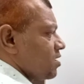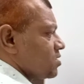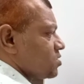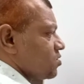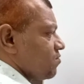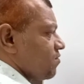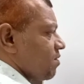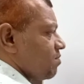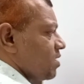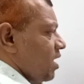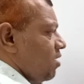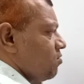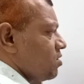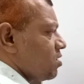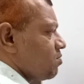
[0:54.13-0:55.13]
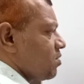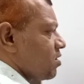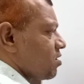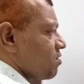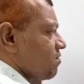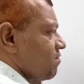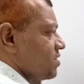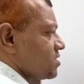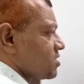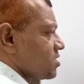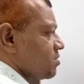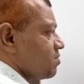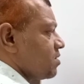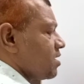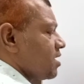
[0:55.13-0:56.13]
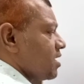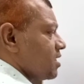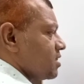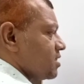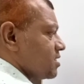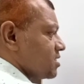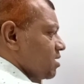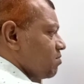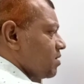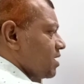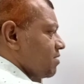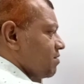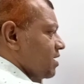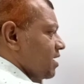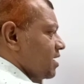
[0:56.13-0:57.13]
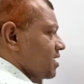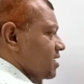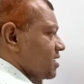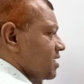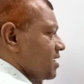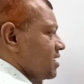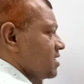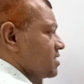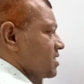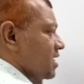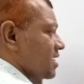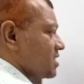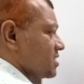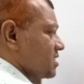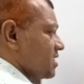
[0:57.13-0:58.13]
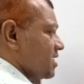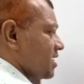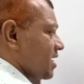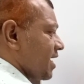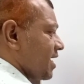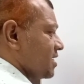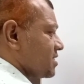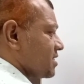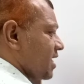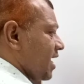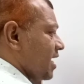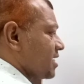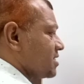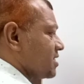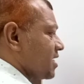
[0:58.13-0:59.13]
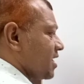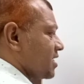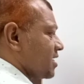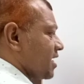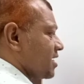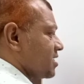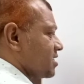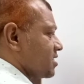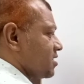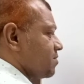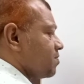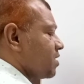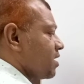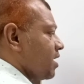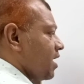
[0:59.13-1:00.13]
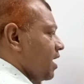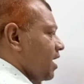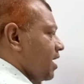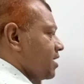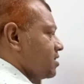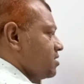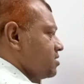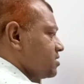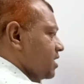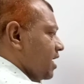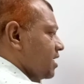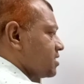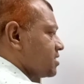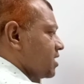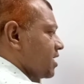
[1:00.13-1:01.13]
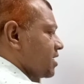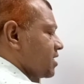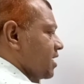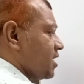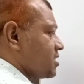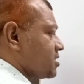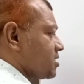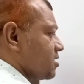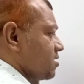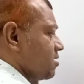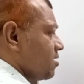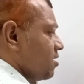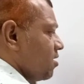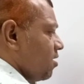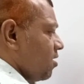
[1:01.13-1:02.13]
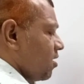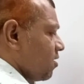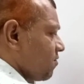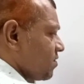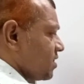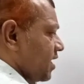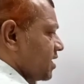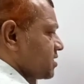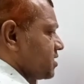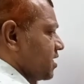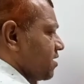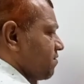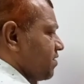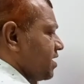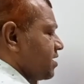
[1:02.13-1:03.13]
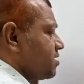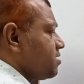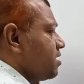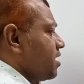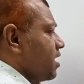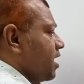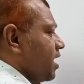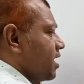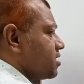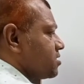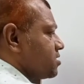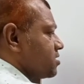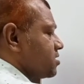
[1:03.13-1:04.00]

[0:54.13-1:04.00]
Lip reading: So from the outer part of the first rib, the subclavian artery, it is extending as axillary artery, and this axillary artery along with the axillary vein and